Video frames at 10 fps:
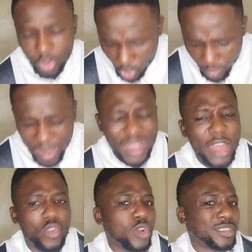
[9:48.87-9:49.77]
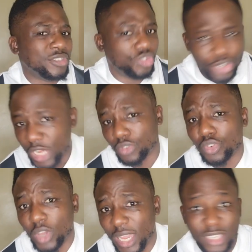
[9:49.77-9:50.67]
Government cannot drill
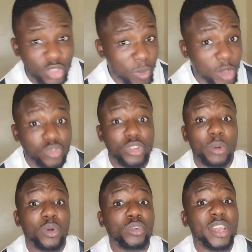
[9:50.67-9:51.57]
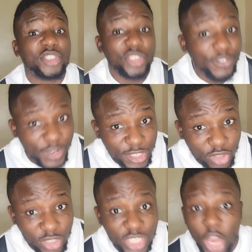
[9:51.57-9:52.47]
crude oil. The small crude oil they drill for this
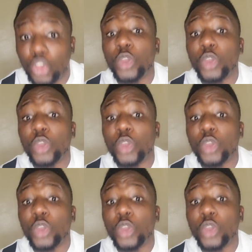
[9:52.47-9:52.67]
country now,